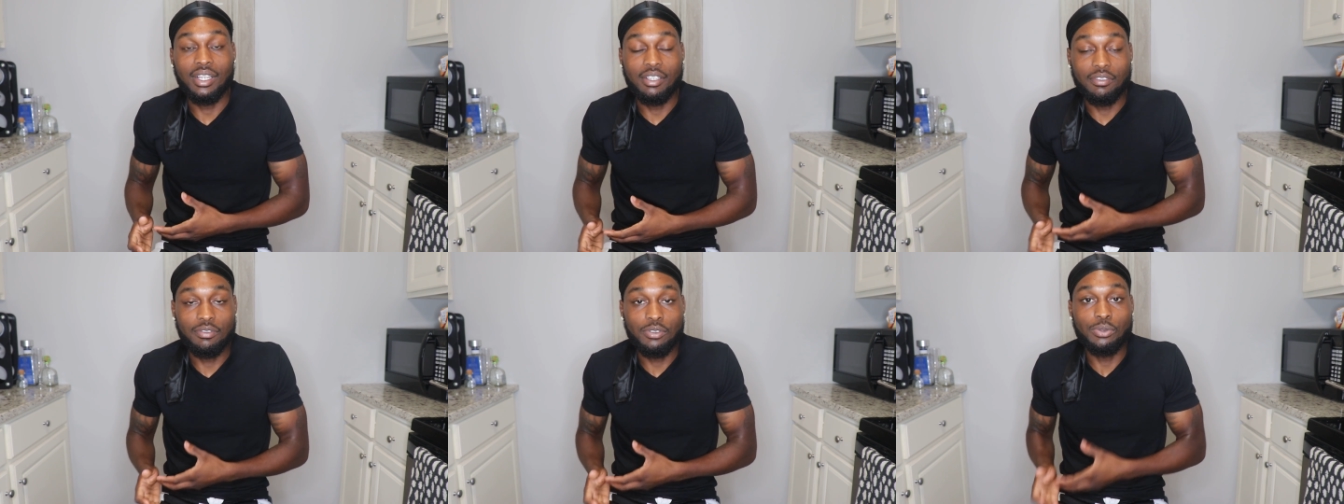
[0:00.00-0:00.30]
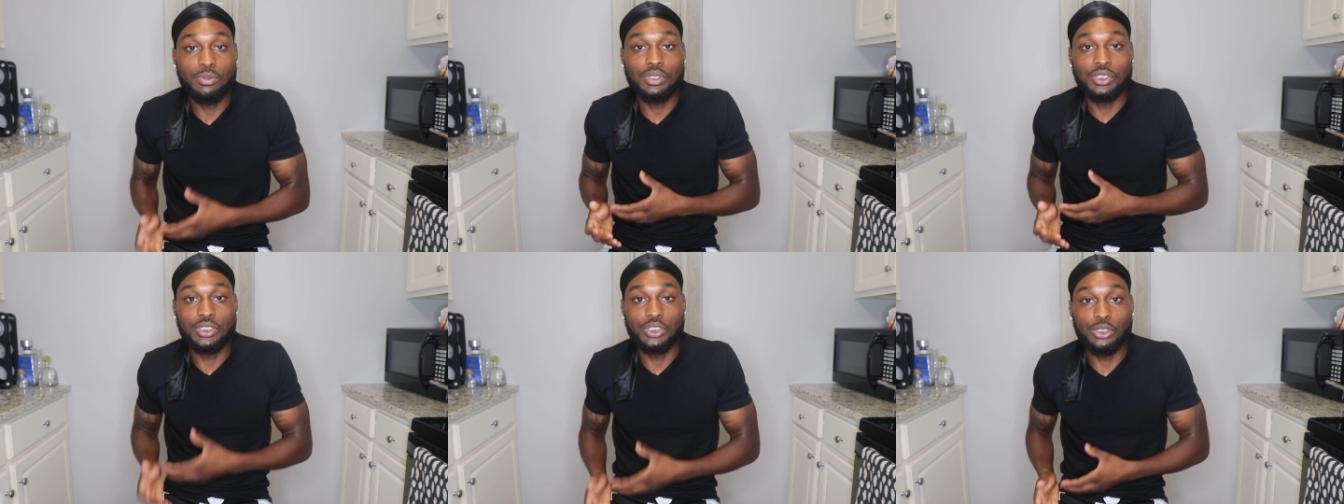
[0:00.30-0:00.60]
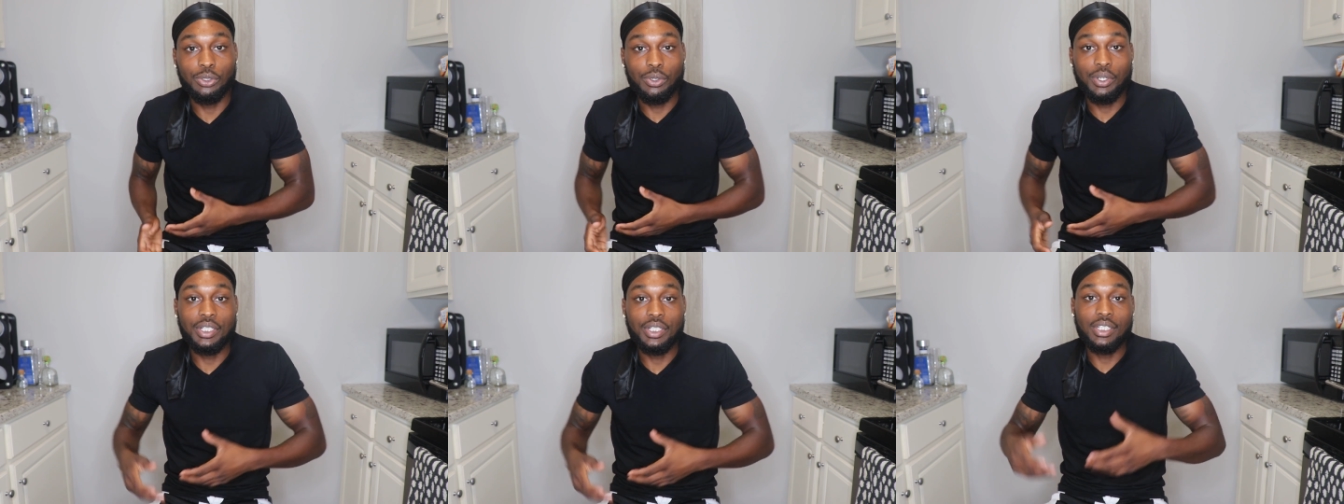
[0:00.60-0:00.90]
If you
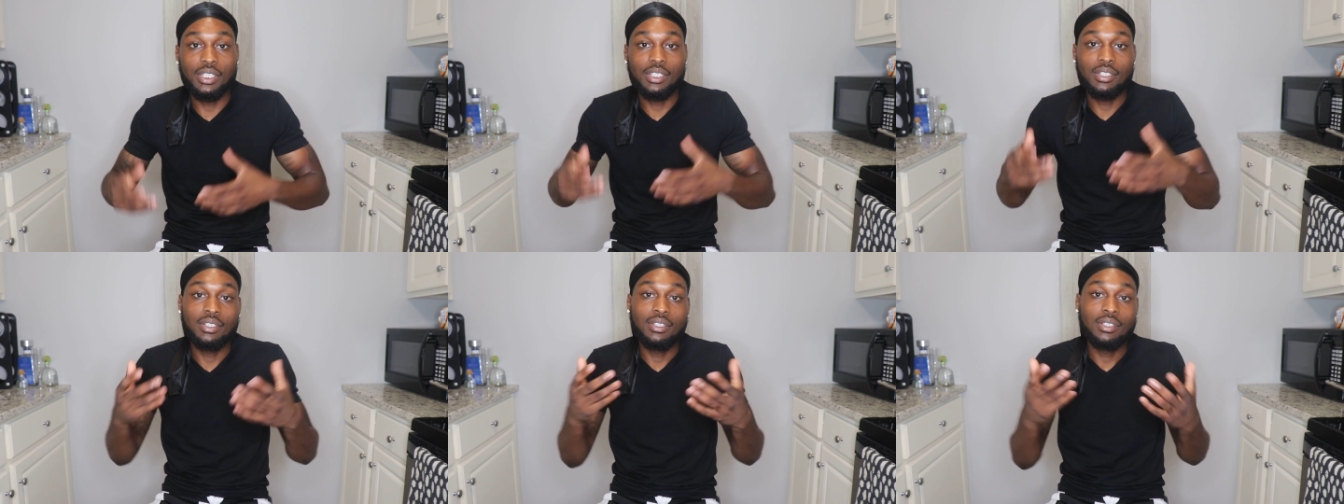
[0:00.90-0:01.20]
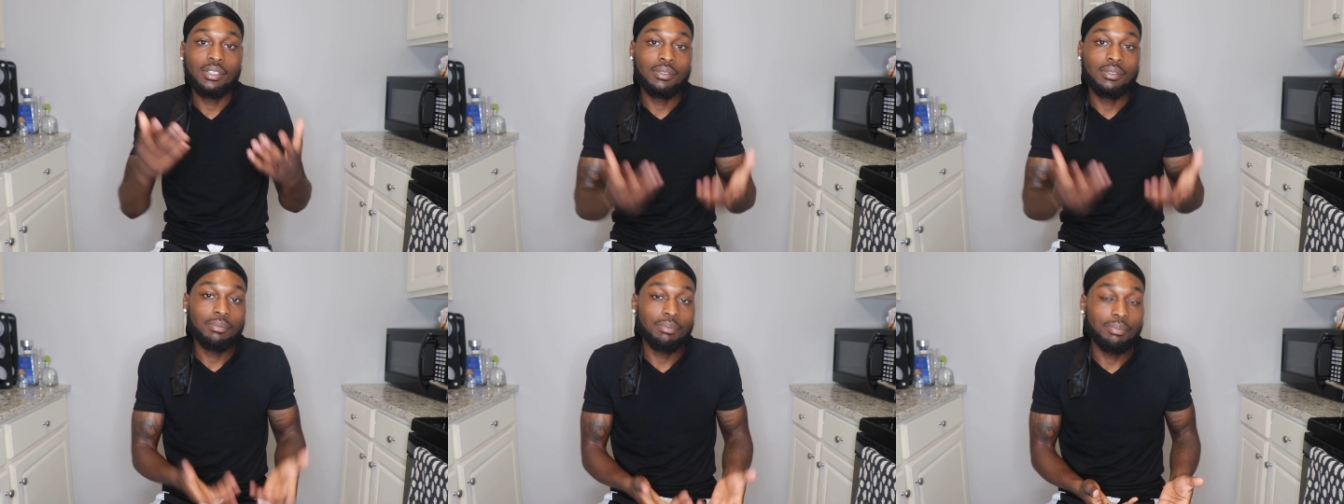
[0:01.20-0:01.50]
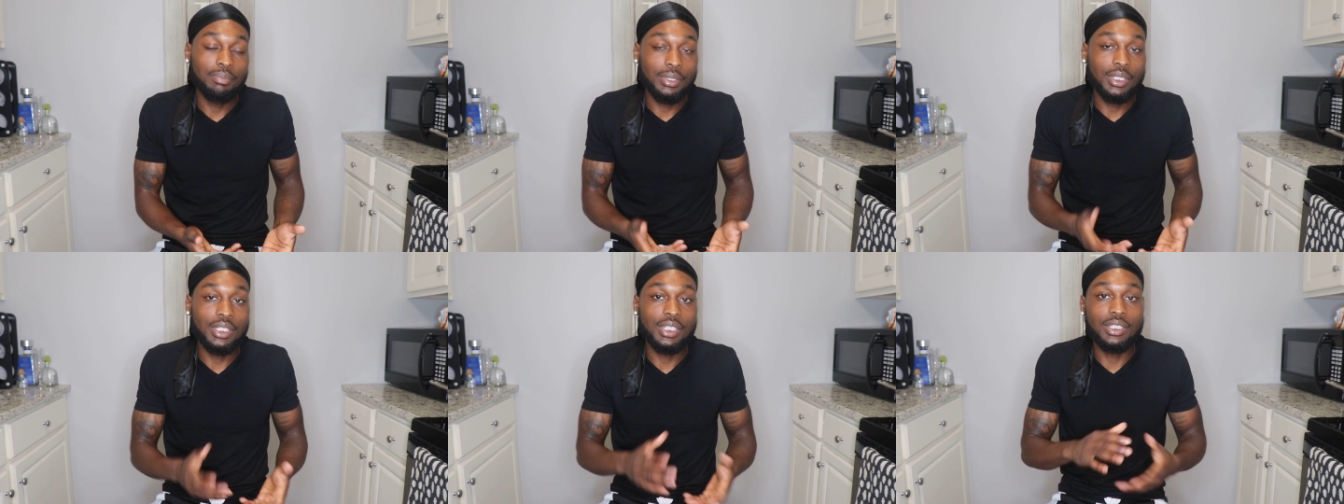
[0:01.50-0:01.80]
enjoyed it,
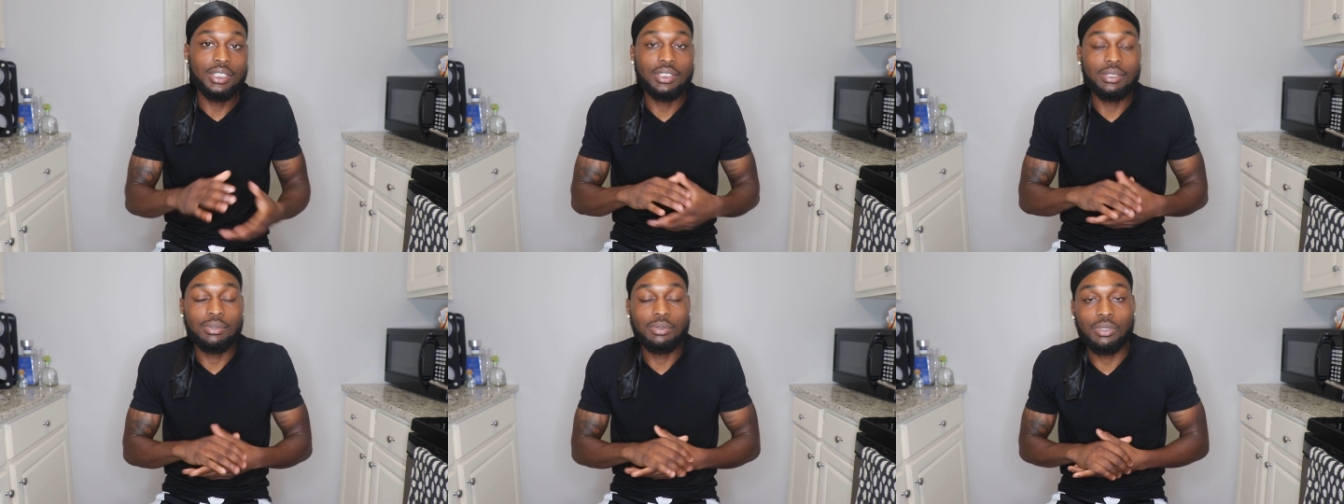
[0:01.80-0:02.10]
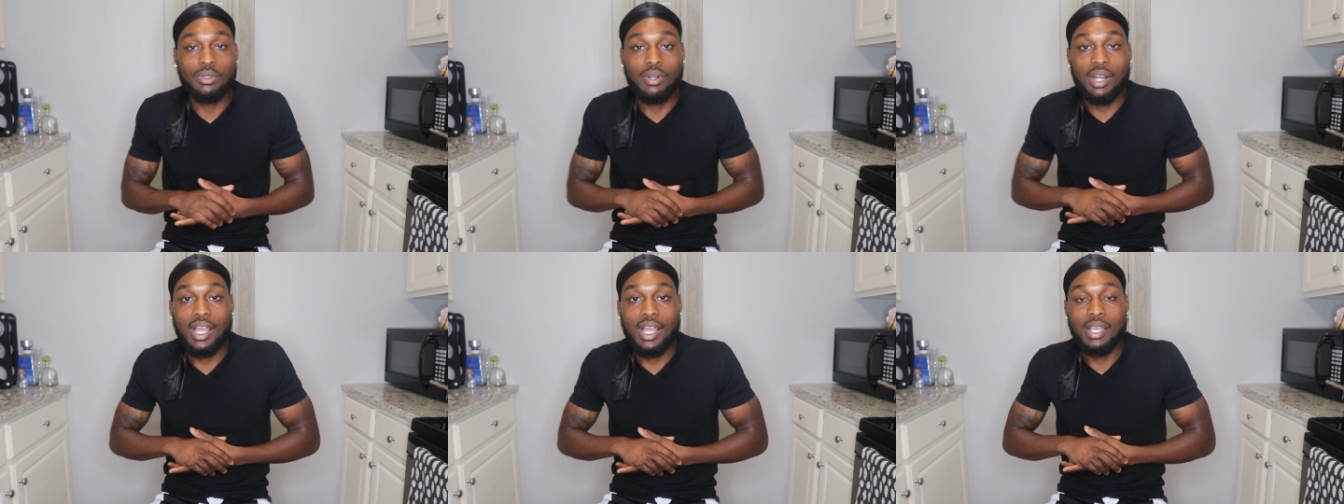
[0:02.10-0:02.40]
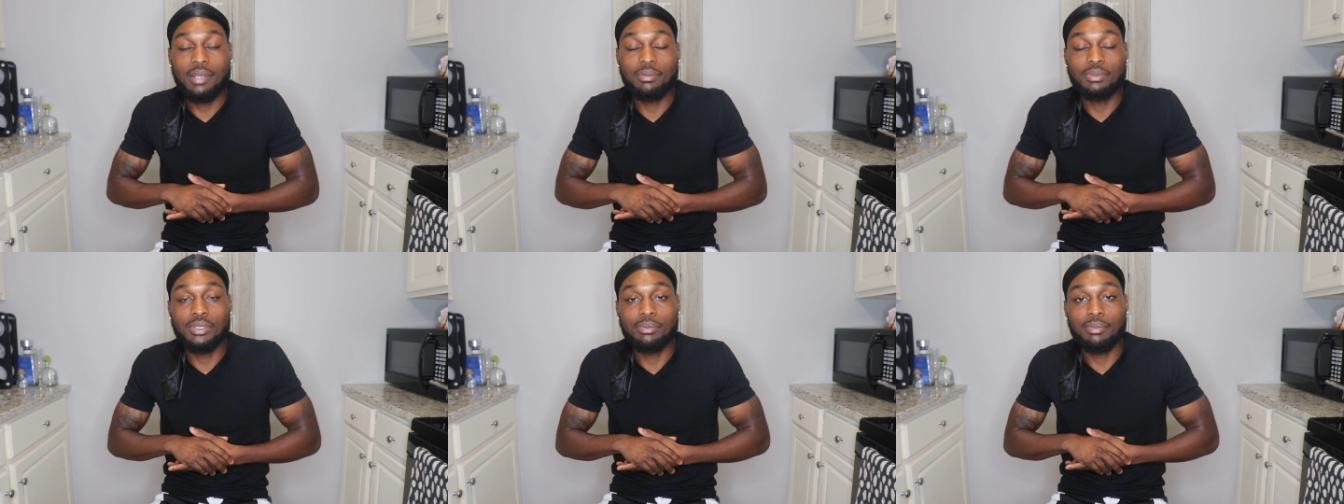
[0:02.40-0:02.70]
please
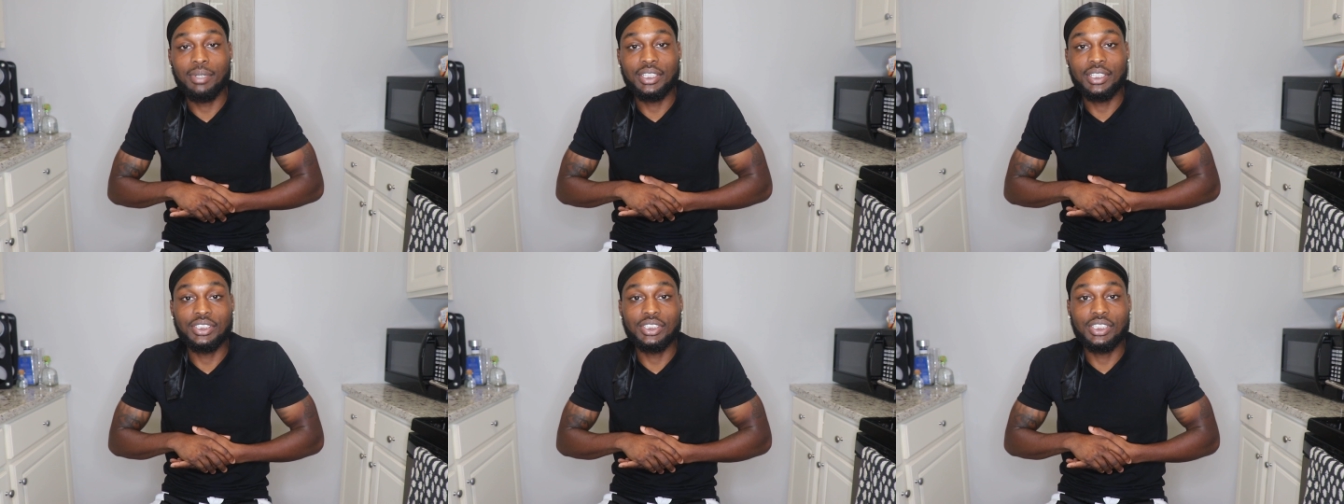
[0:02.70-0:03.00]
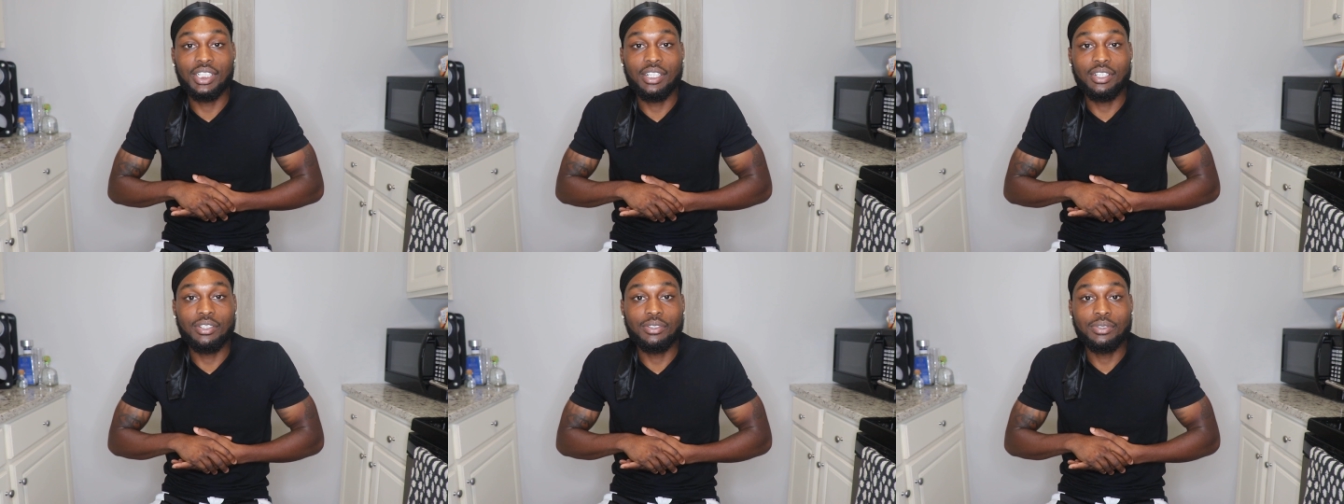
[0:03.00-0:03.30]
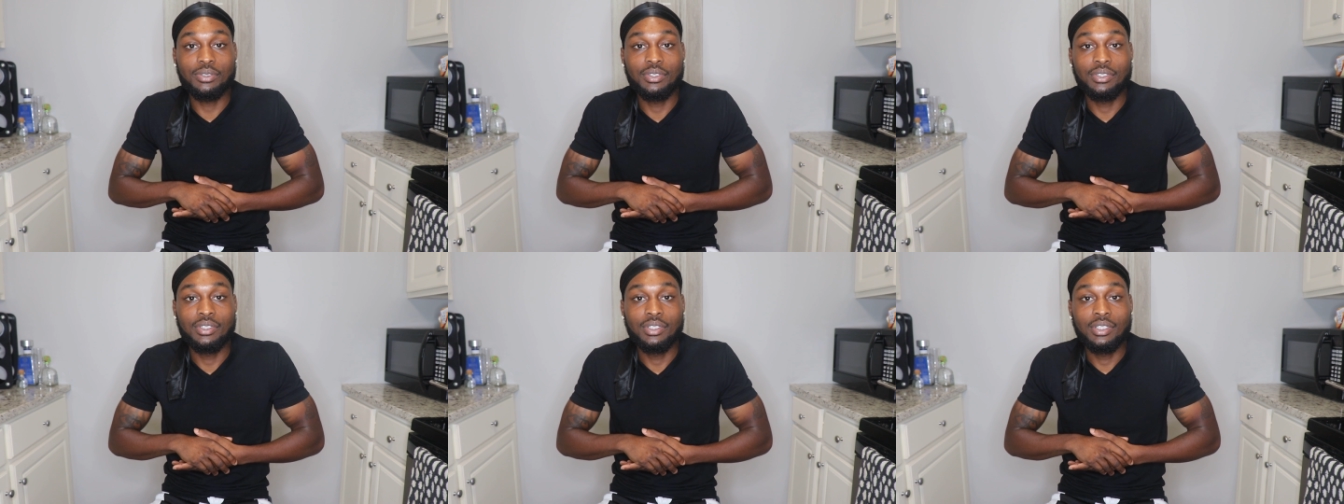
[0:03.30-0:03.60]
subscribe to my
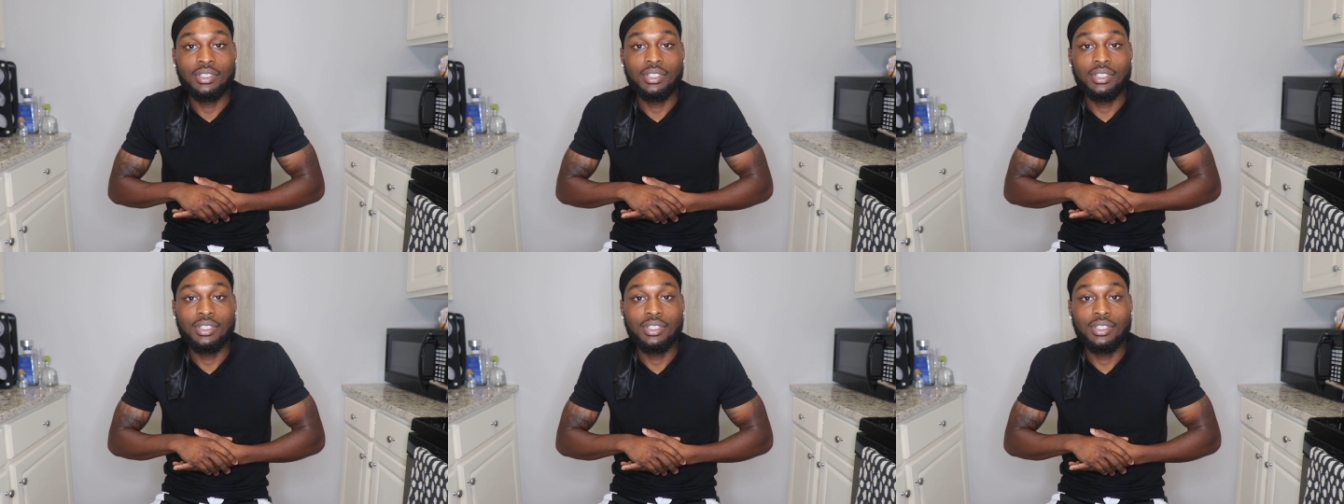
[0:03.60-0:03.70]
channel.